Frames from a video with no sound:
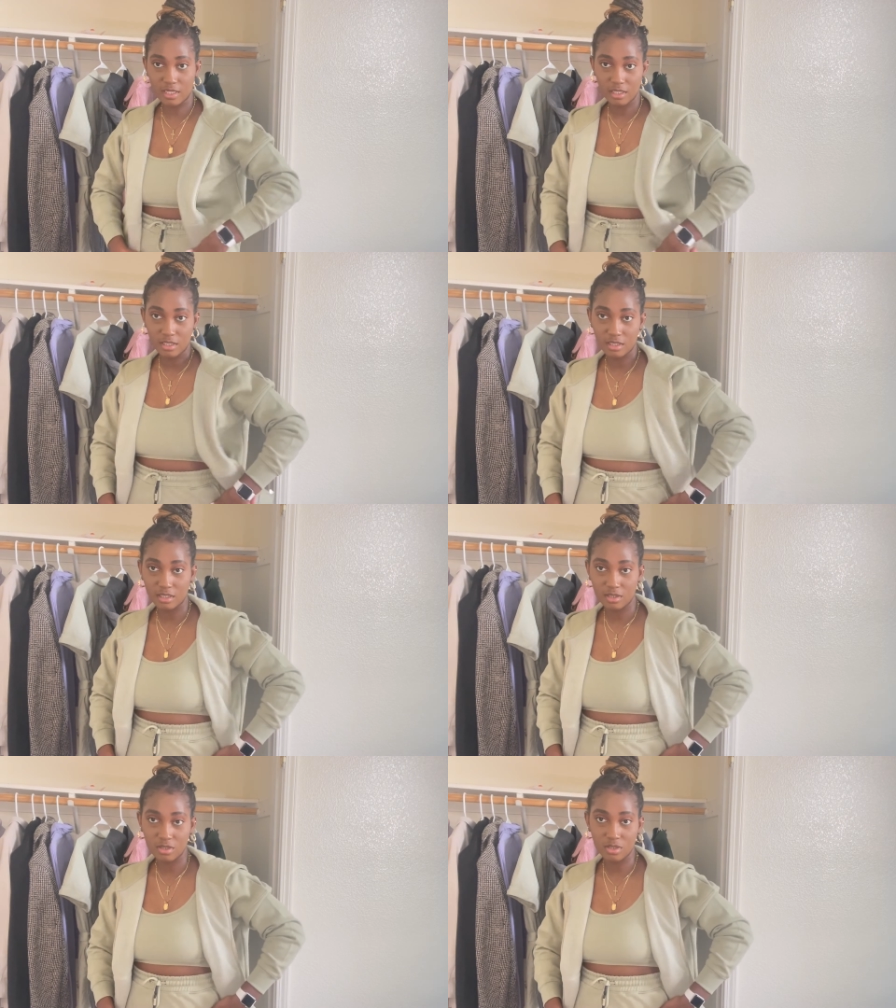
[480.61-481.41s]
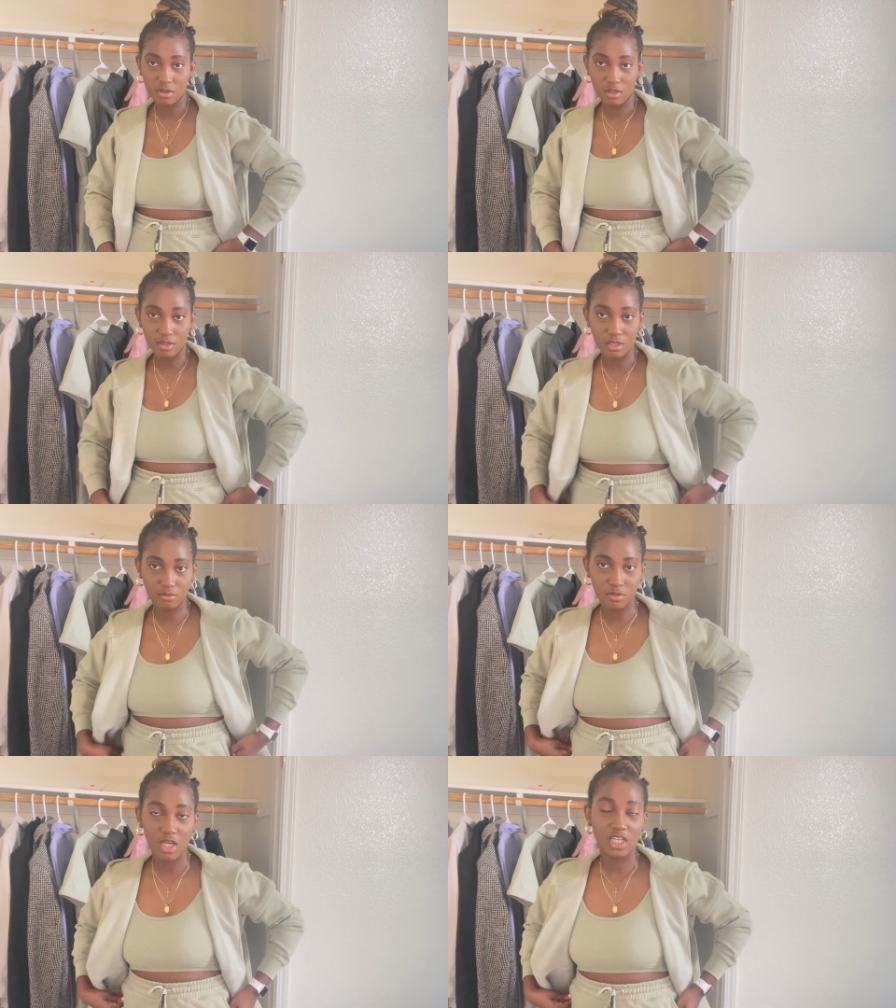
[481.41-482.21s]
a um,
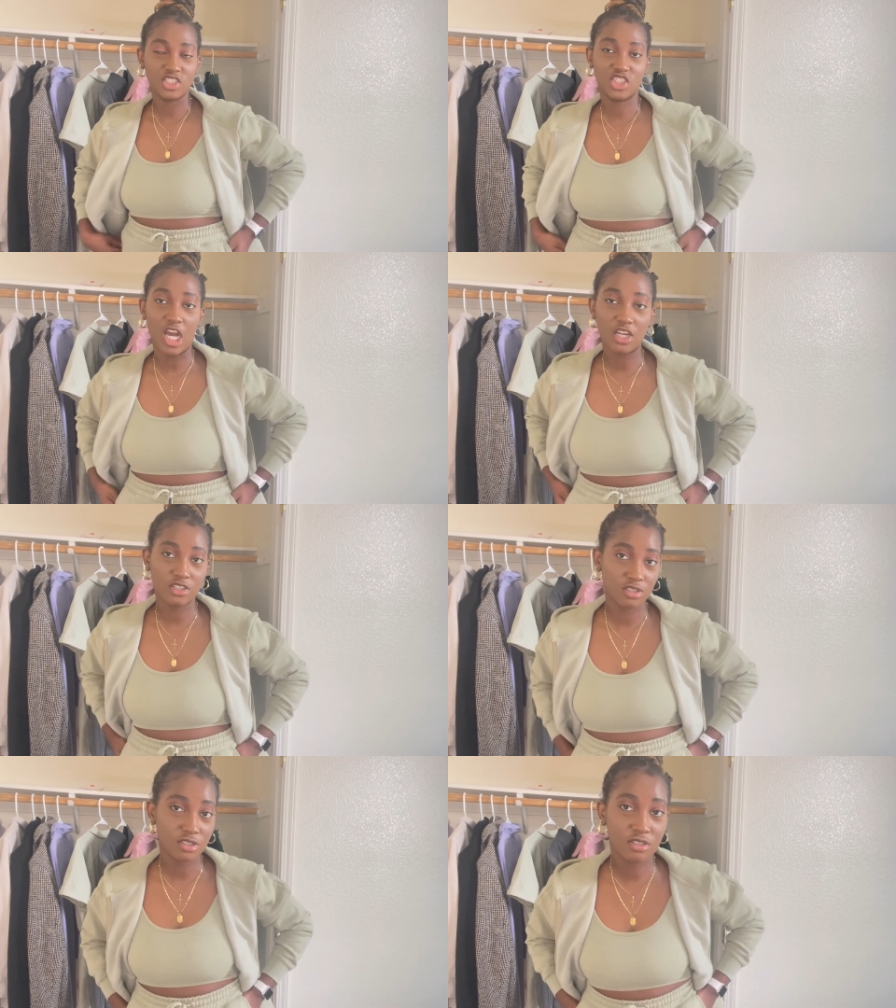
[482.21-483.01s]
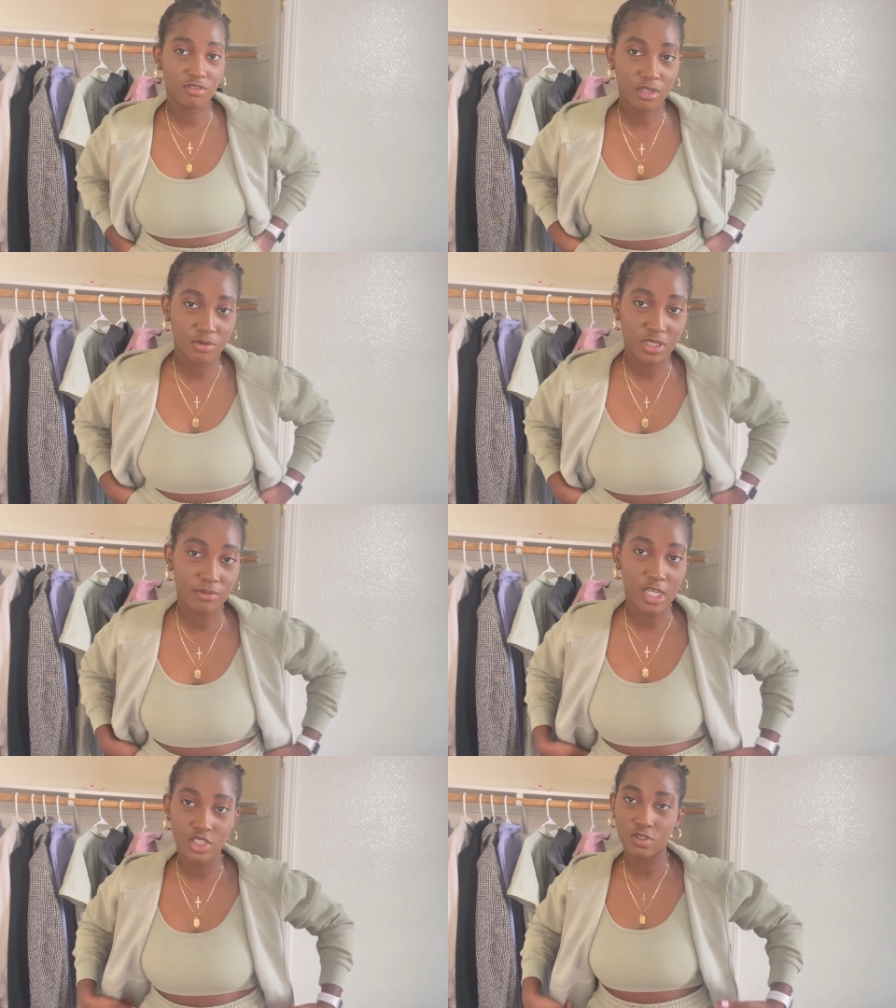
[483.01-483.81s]
joggers from She
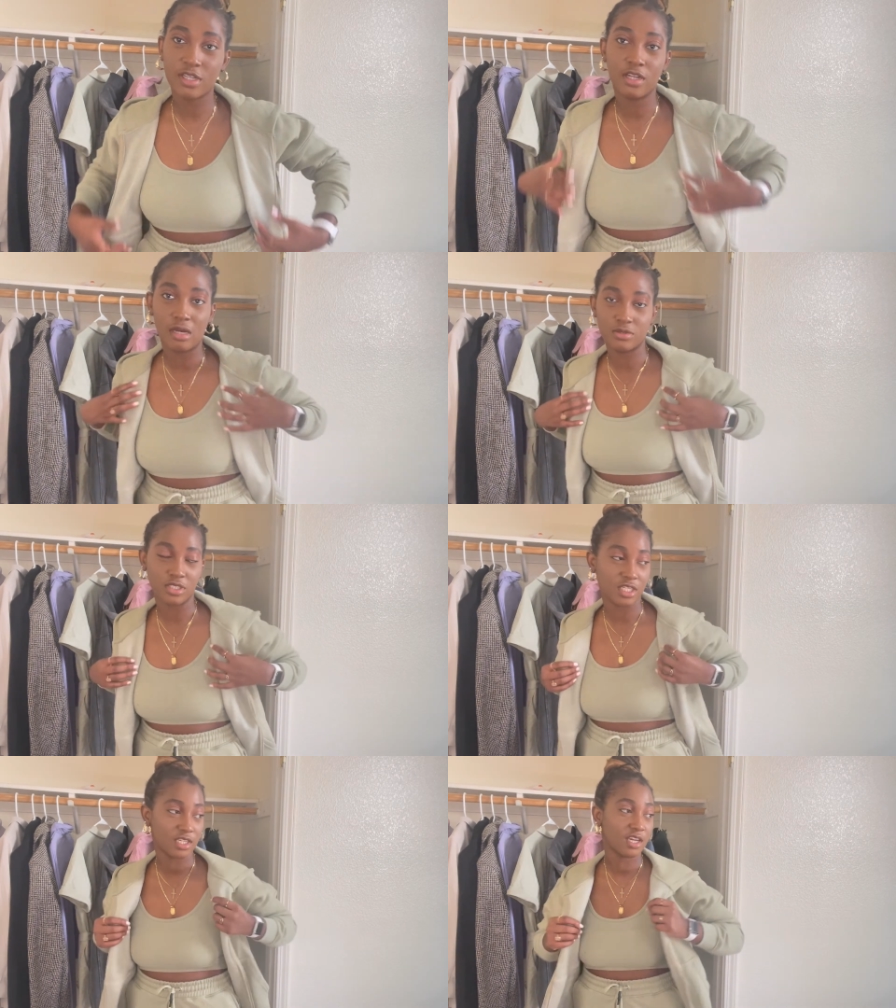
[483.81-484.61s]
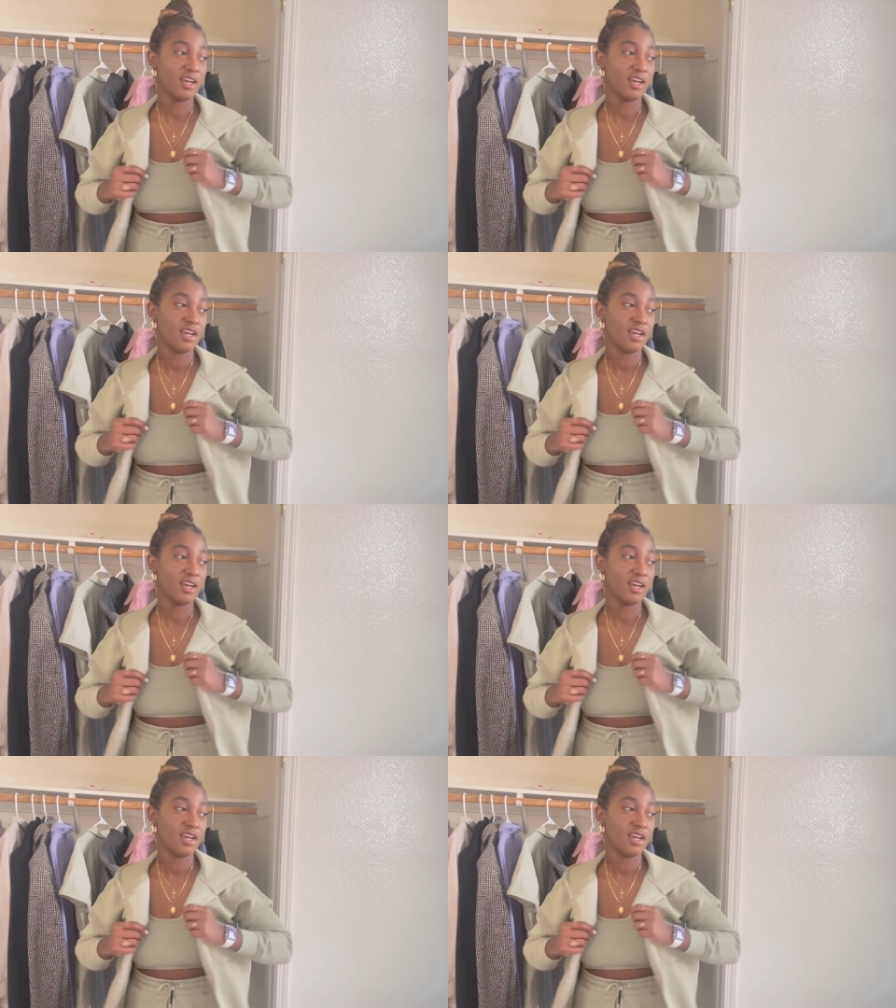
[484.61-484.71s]
by Sheree. No, I'm just kidding.